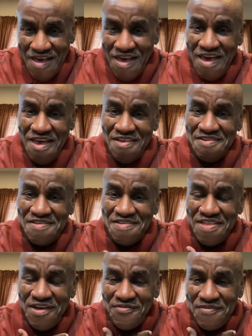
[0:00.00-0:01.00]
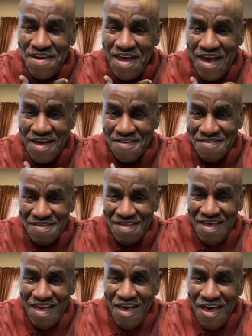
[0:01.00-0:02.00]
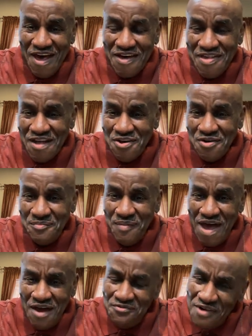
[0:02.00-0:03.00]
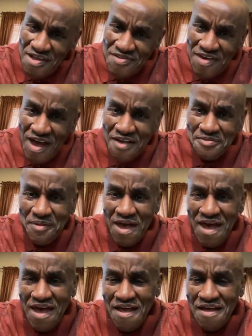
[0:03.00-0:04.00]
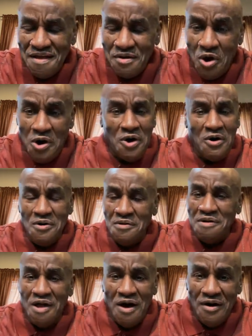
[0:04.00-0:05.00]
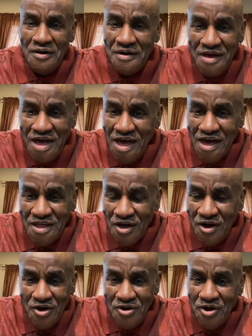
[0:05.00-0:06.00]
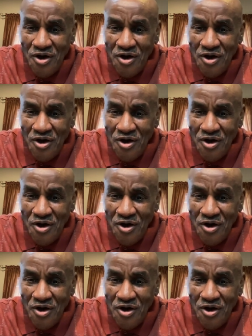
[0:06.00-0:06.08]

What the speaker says: He's stiff-necked. Because I told him, man, run Chaps, man. No. I'm